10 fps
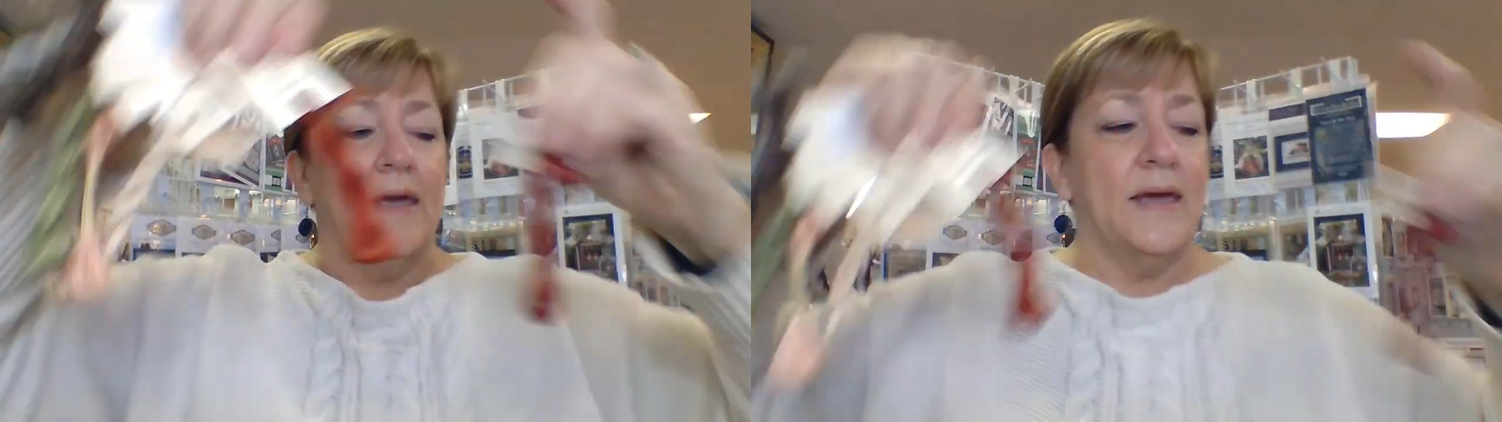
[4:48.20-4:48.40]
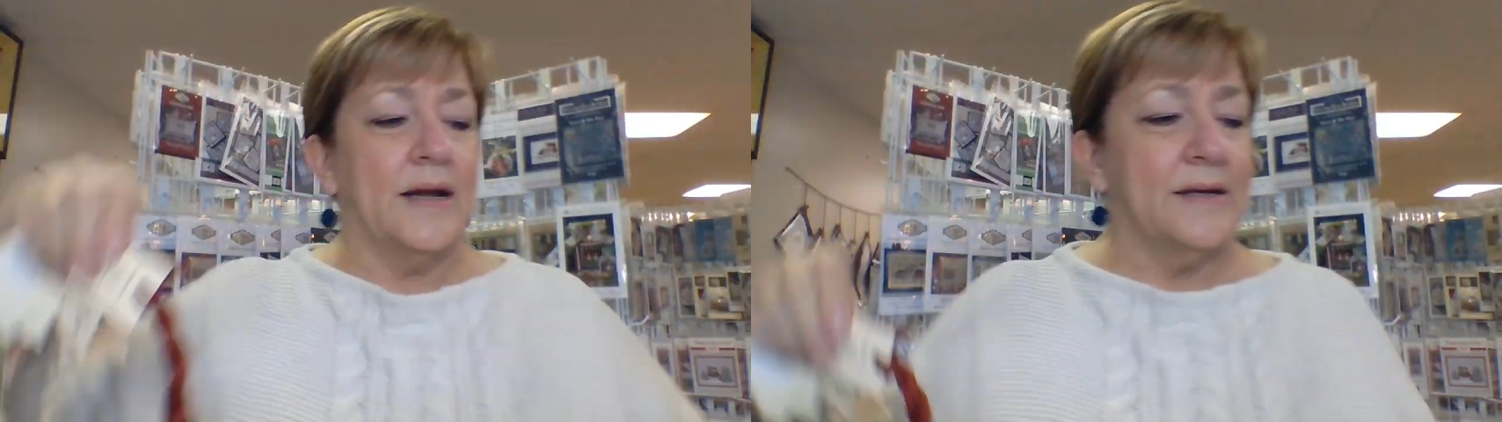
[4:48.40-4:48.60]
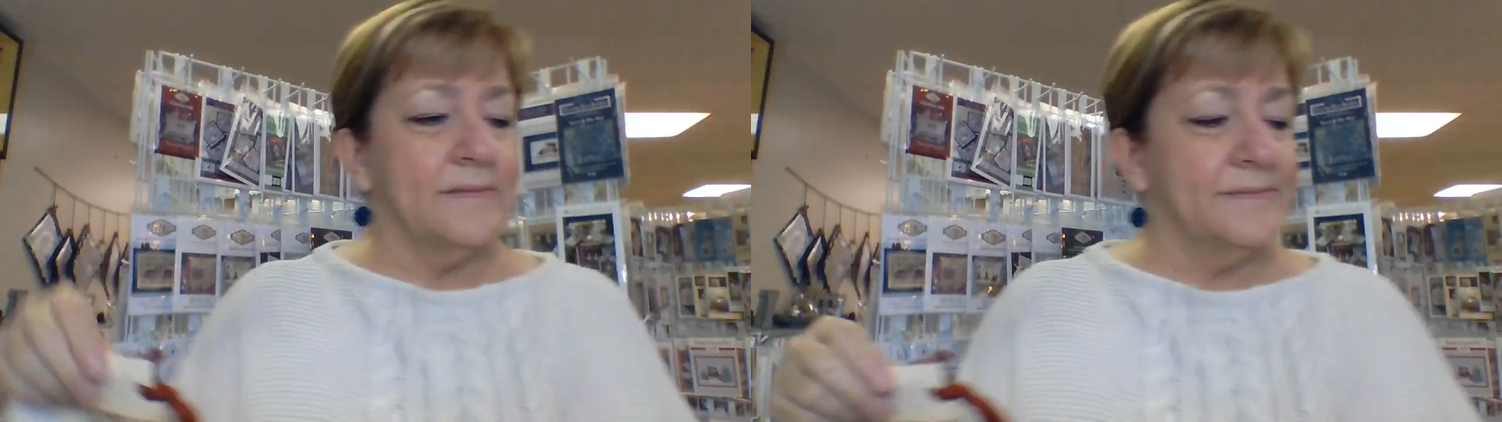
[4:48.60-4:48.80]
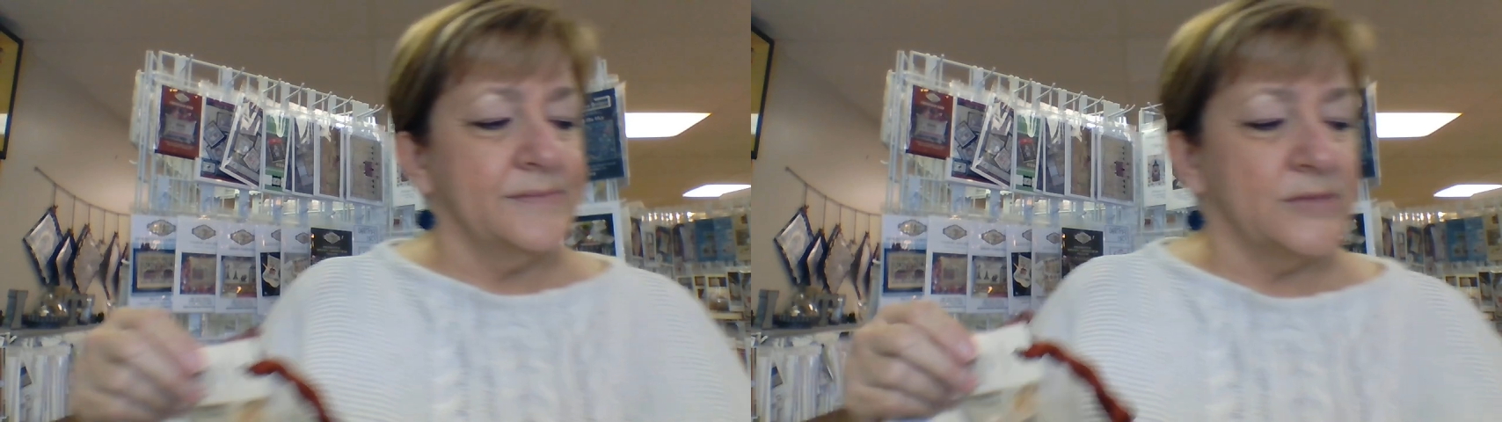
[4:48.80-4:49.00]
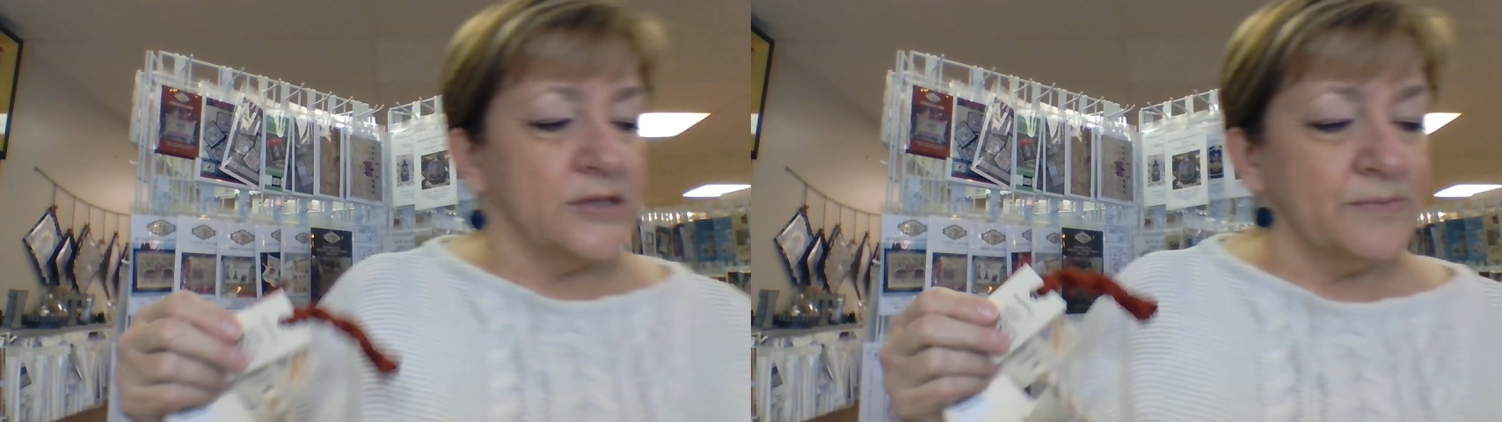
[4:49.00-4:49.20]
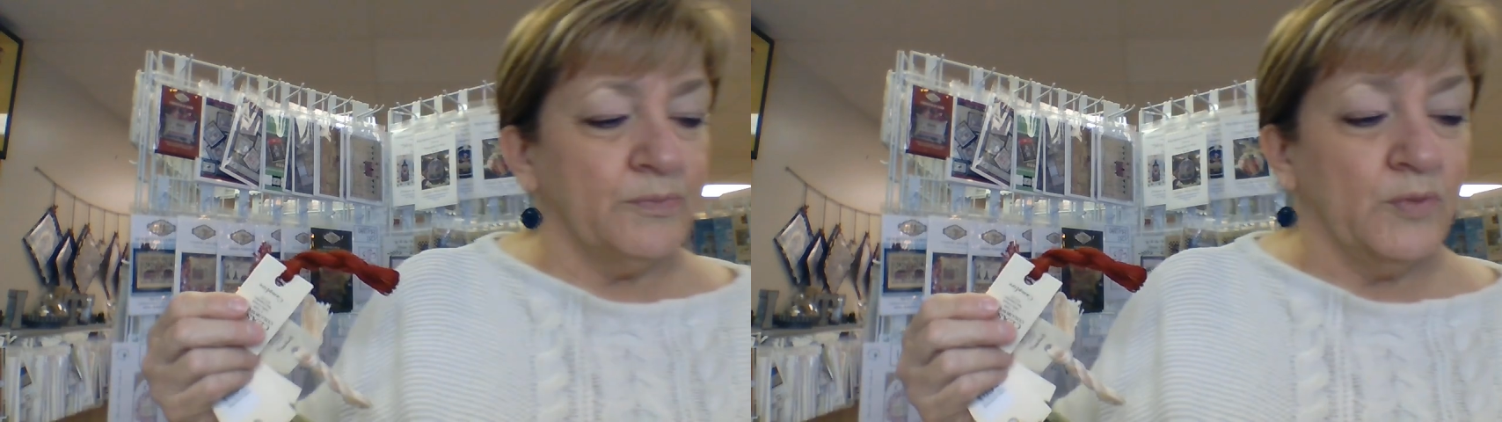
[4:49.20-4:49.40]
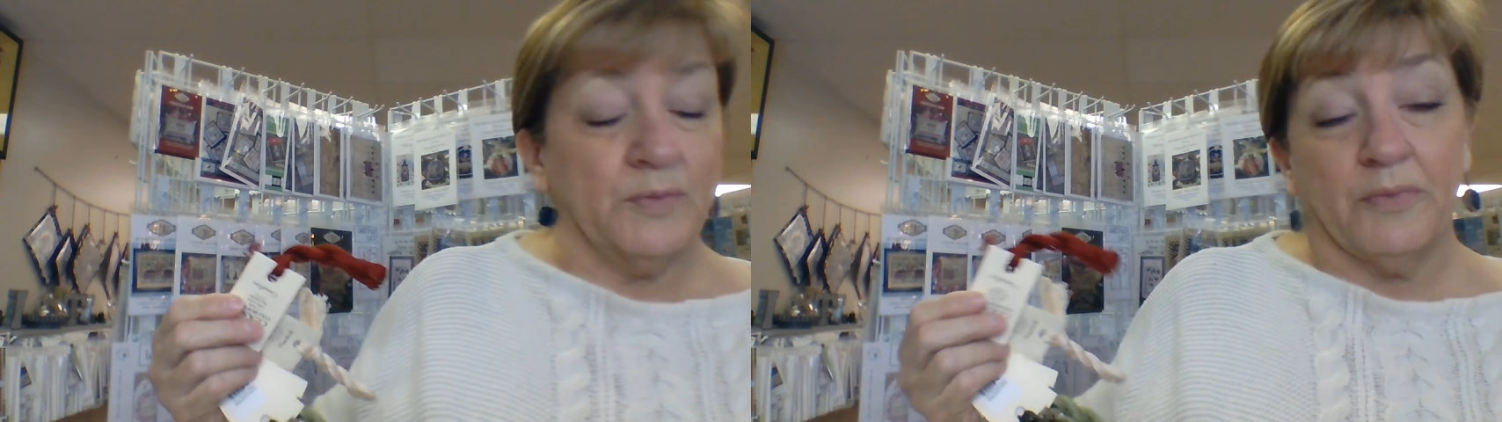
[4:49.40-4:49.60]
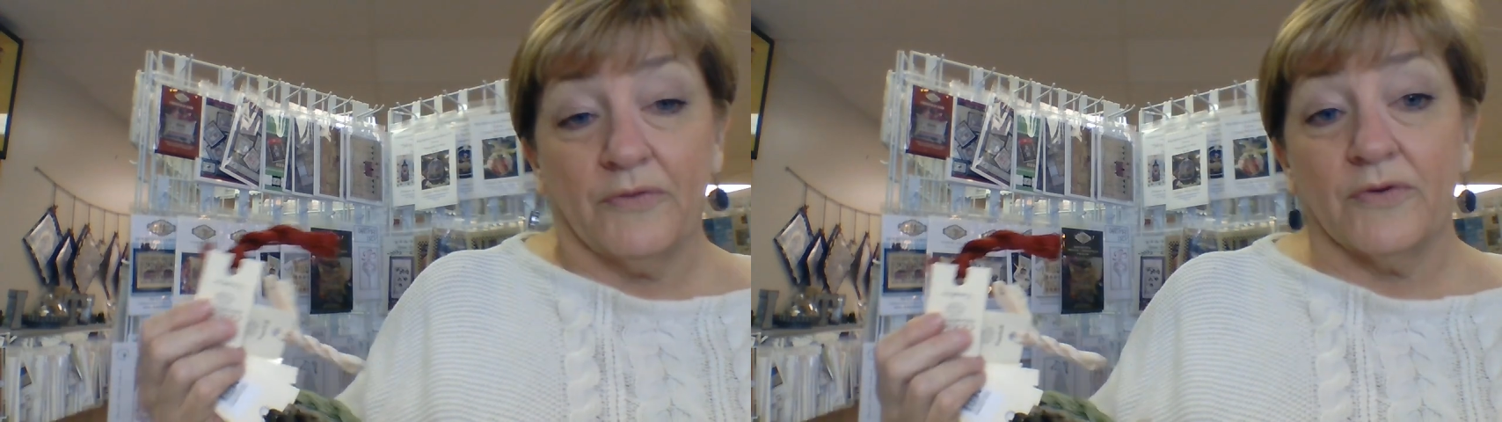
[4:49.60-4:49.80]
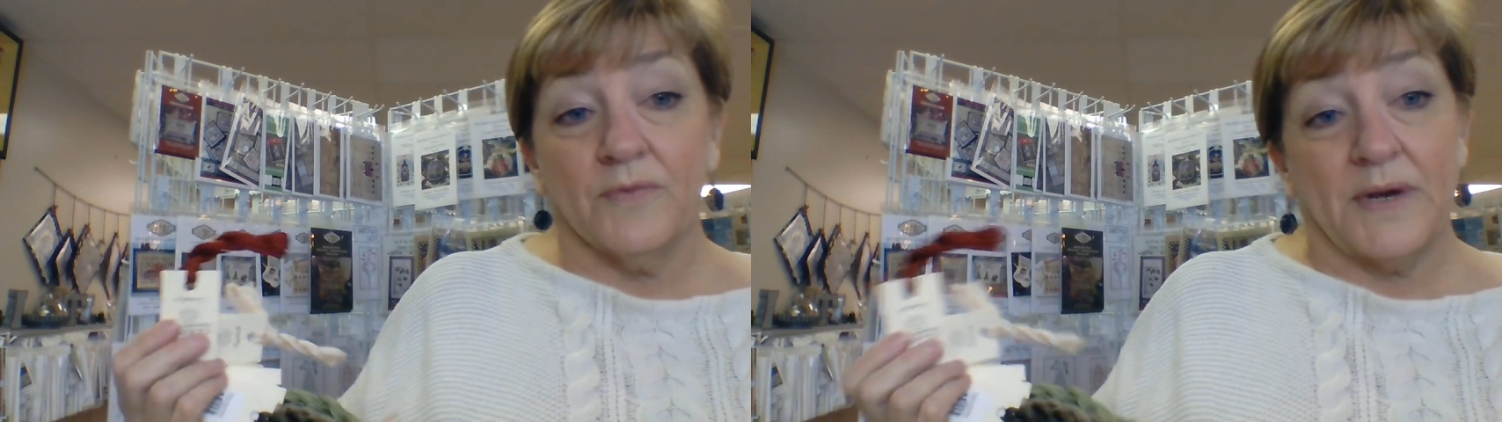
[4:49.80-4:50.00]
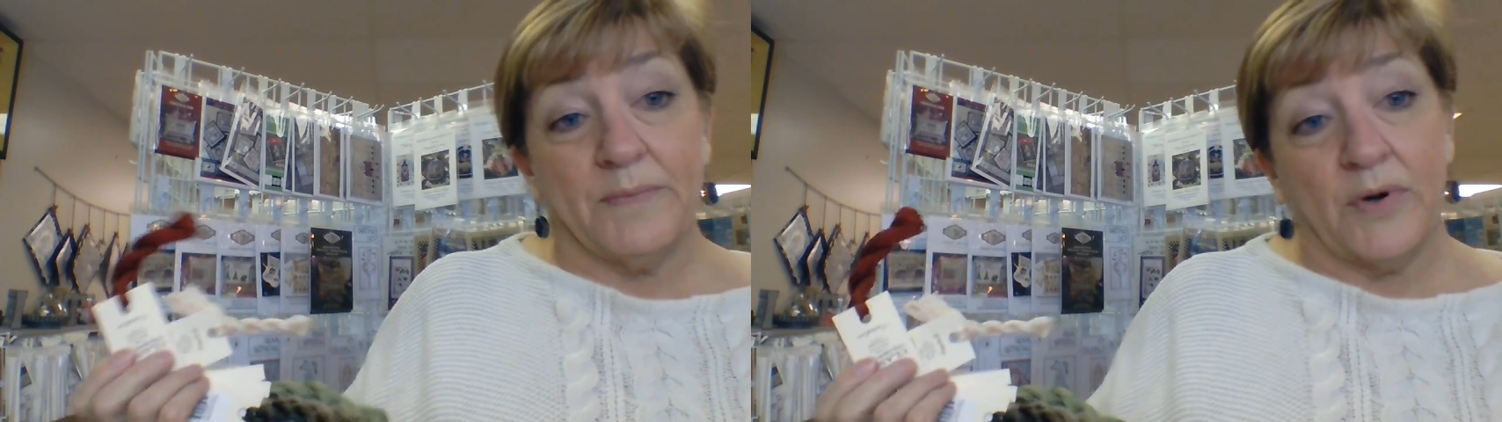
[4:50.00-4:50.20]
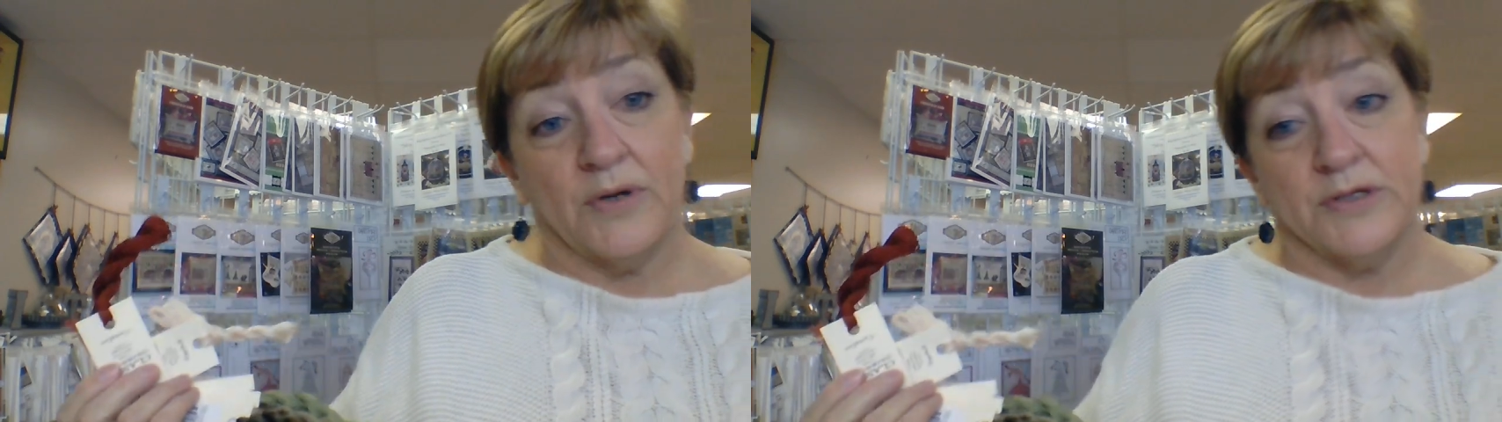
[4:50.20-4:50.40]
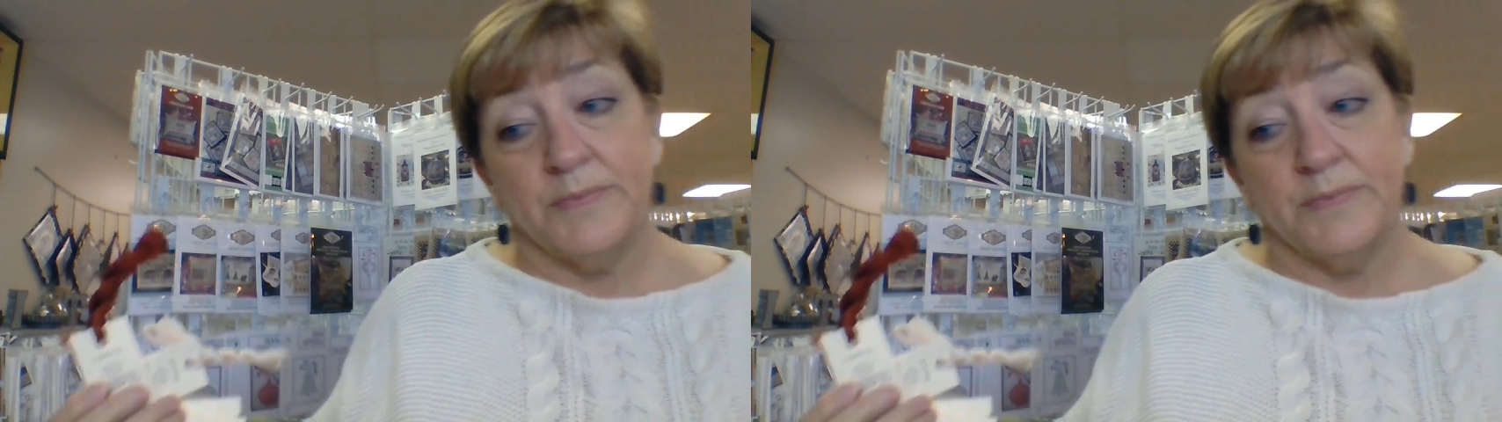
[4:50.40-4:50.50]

And I just would prefer my barn to